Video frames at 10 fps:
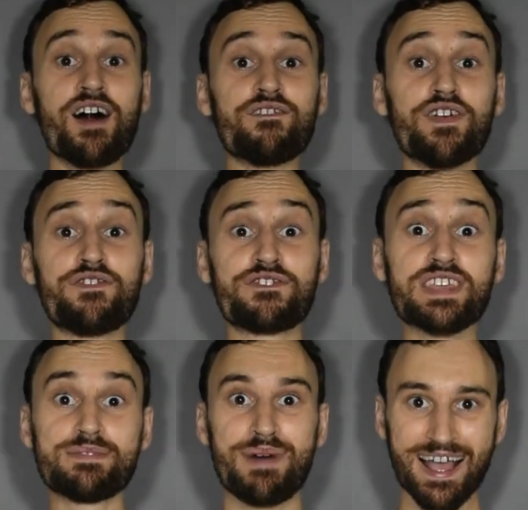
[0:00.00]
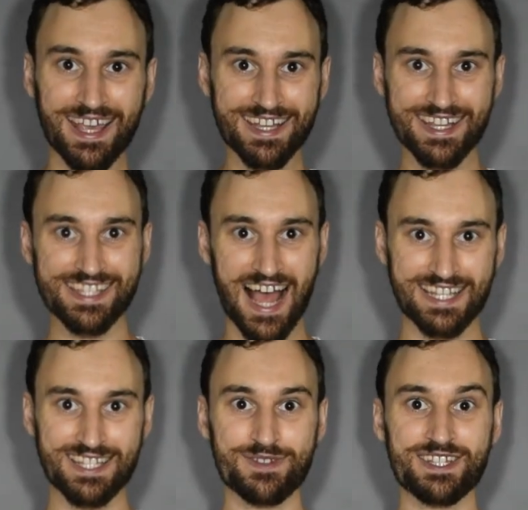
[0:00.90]
For feedback in this
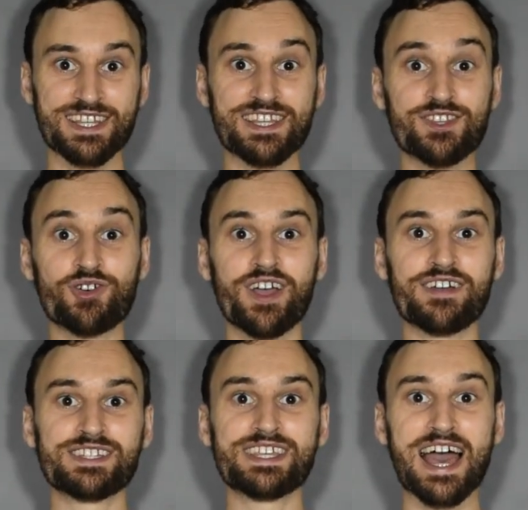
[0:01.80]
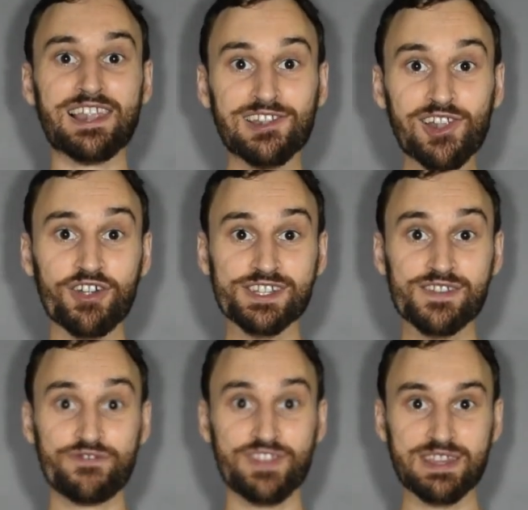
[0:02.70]
activity, you're going to get lots
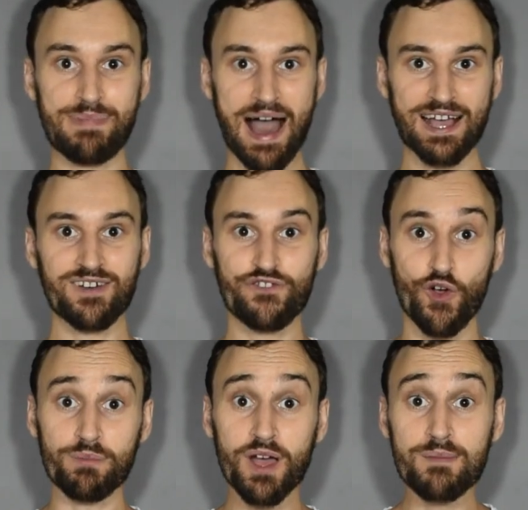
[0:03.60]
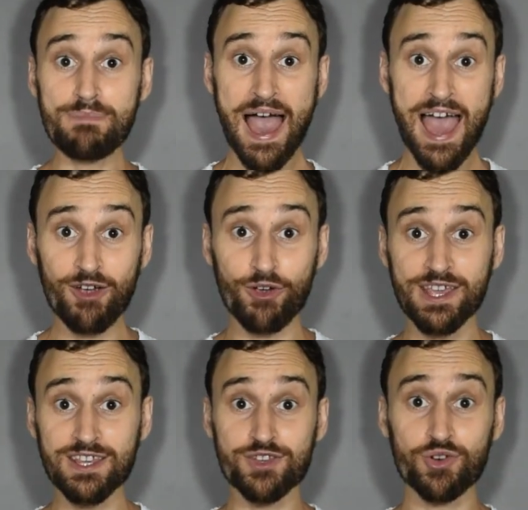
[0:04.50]
of feedback from
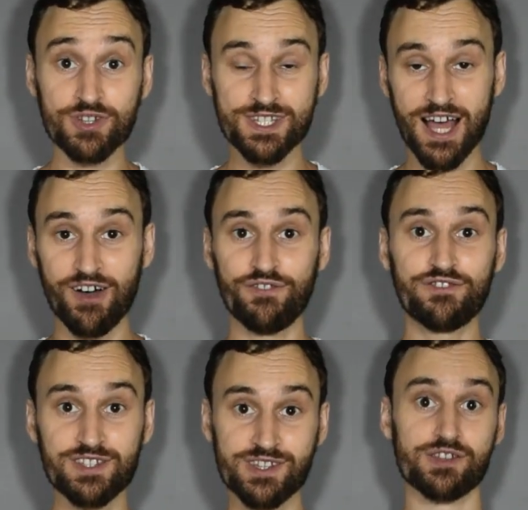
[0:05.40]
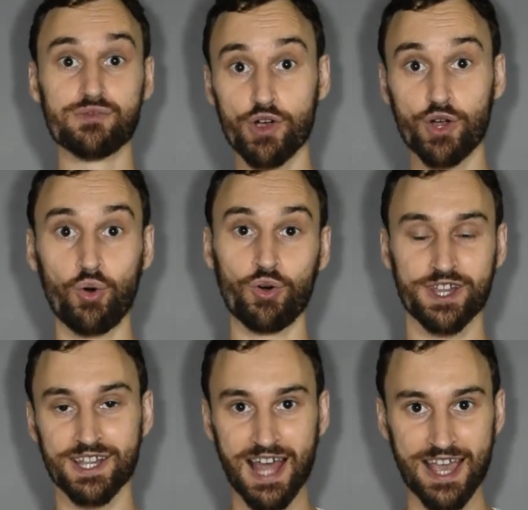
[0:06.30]
comparing yourself to the
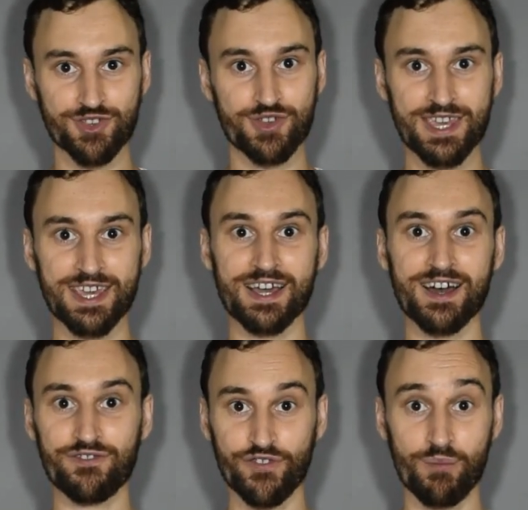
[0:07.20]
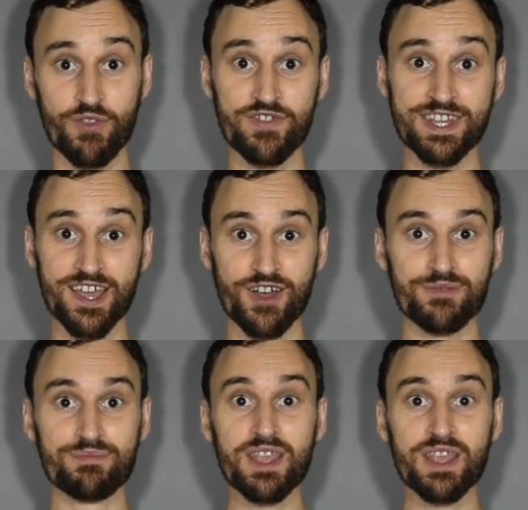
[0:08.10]
recording that you hear from the video.